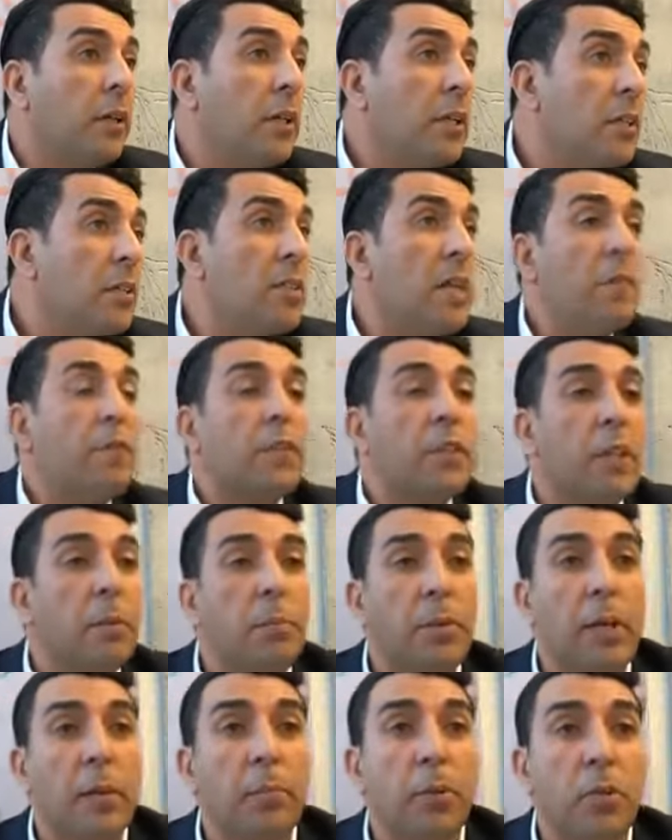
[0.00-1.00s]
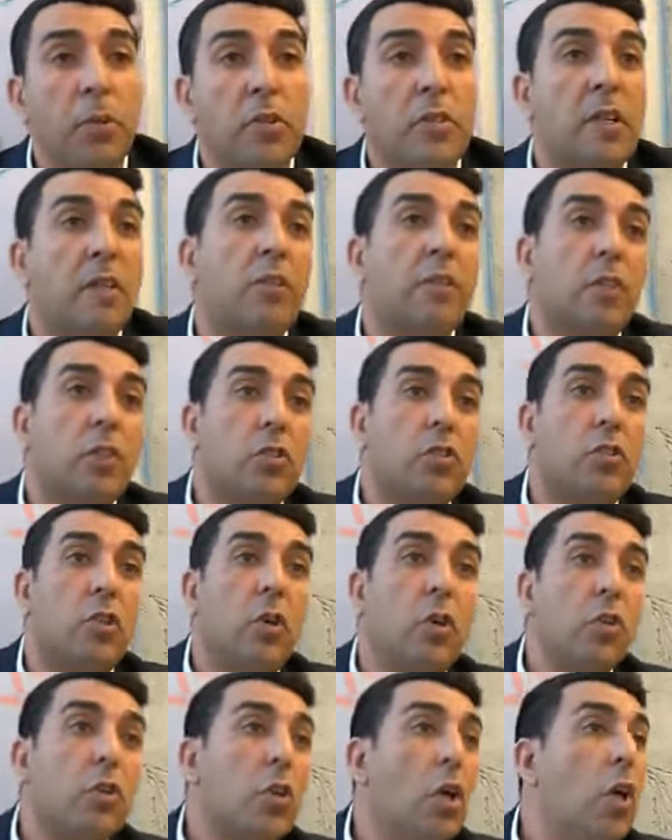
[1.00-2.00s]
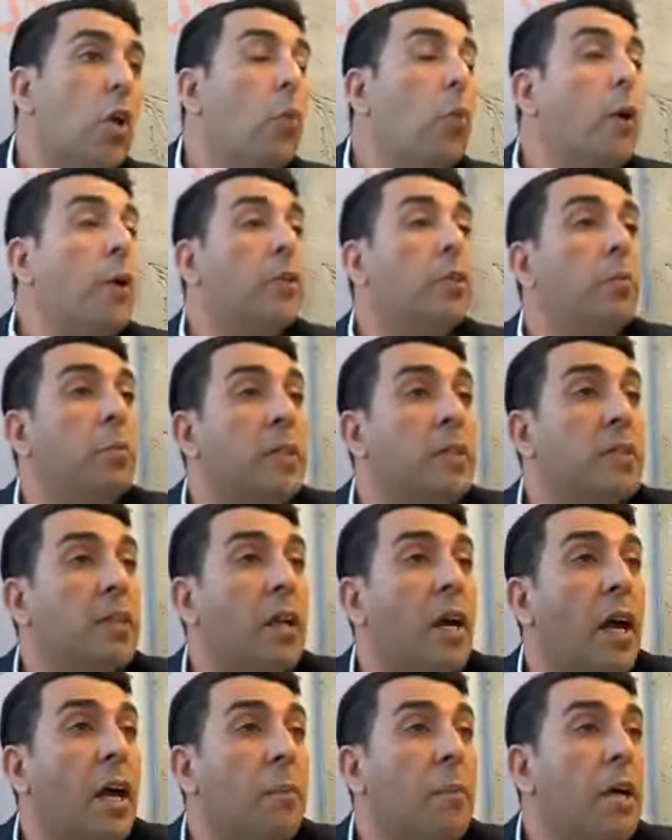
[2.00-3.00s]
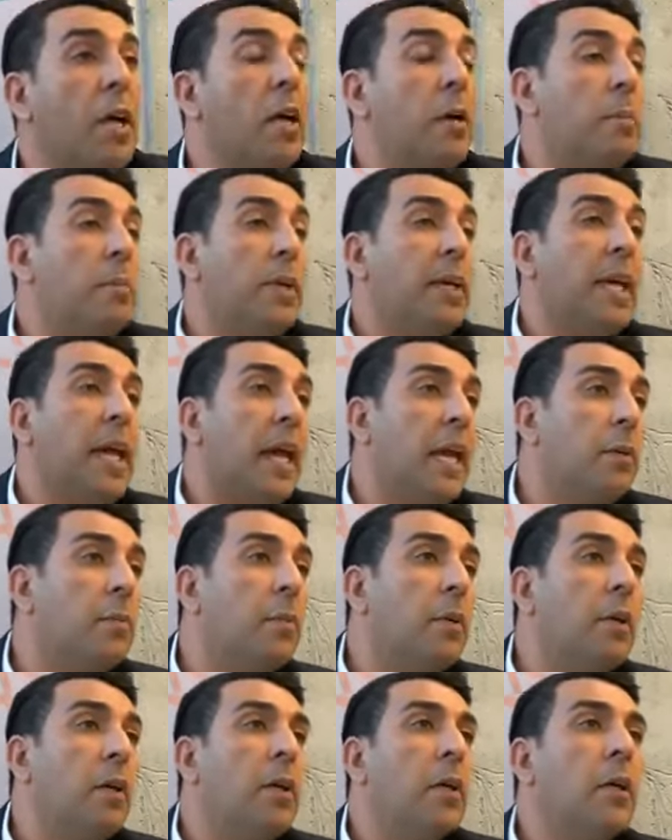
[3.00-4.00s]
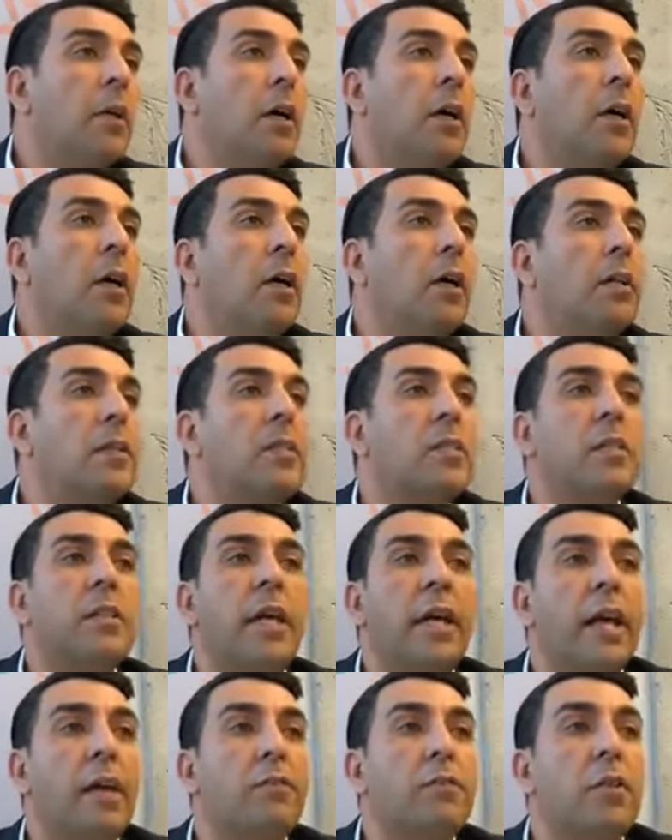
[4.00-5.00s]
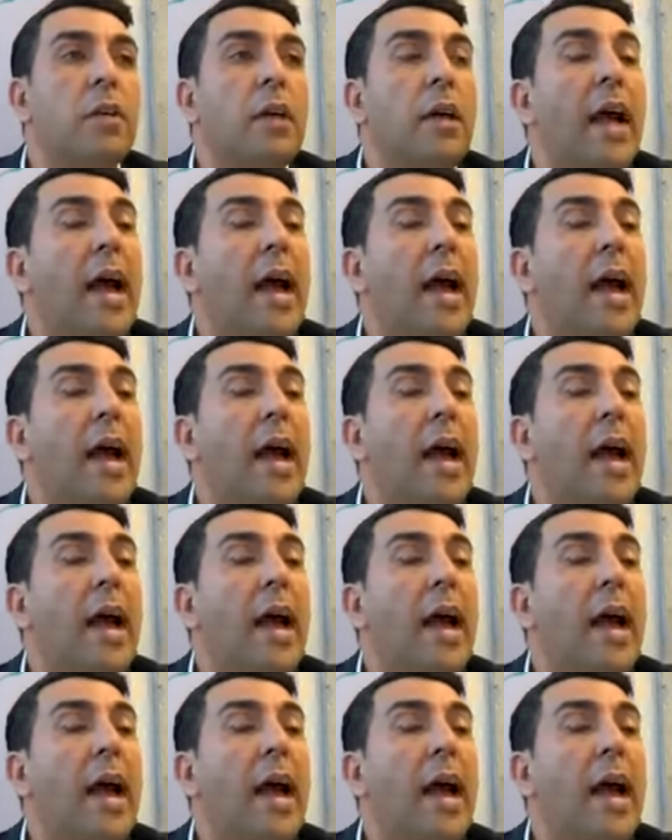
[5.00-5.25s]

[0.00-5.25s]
70 people, 70 souls, went to Mitzrayim, became uh, slaves.